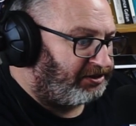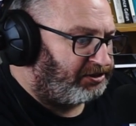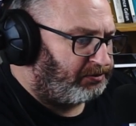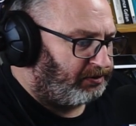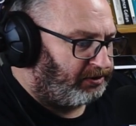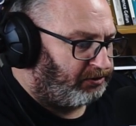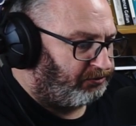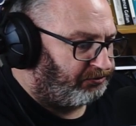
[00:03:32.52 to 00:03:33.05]
to
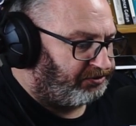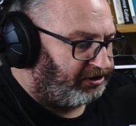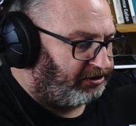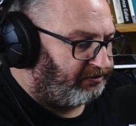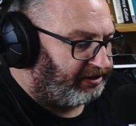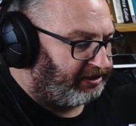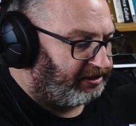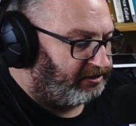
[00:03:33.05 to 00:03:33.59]
a good
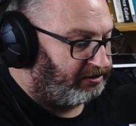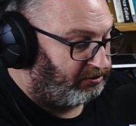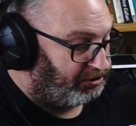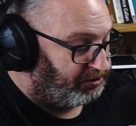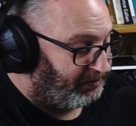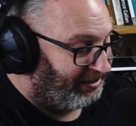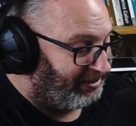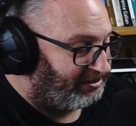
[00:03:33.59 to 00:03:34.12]
degree, or
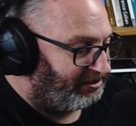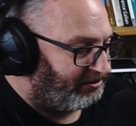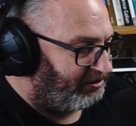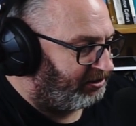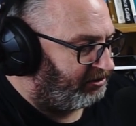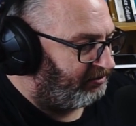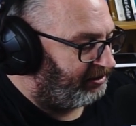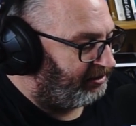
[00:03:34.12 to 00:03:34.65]
to an excellent
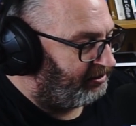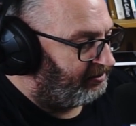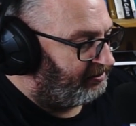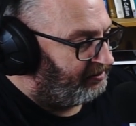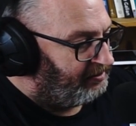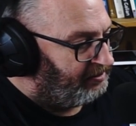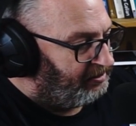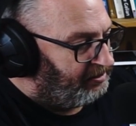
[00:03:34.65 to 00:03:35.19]
degree.
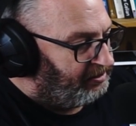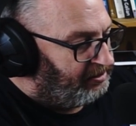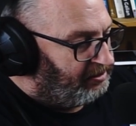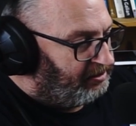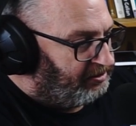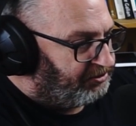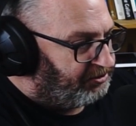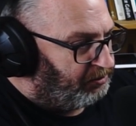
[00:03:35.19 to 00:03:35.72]

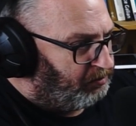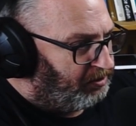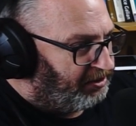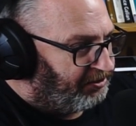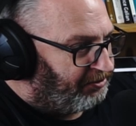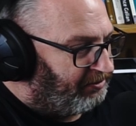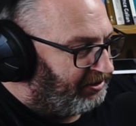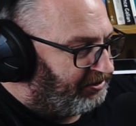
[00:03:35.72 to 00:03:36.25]
So what I
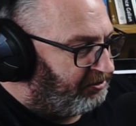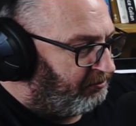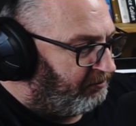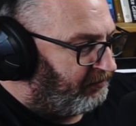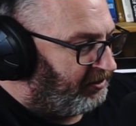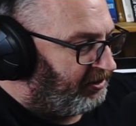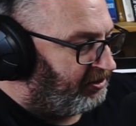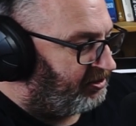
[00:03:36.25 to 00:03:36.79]
thought I'd do
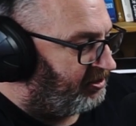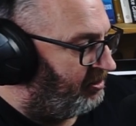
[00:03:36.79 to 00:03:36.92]
for this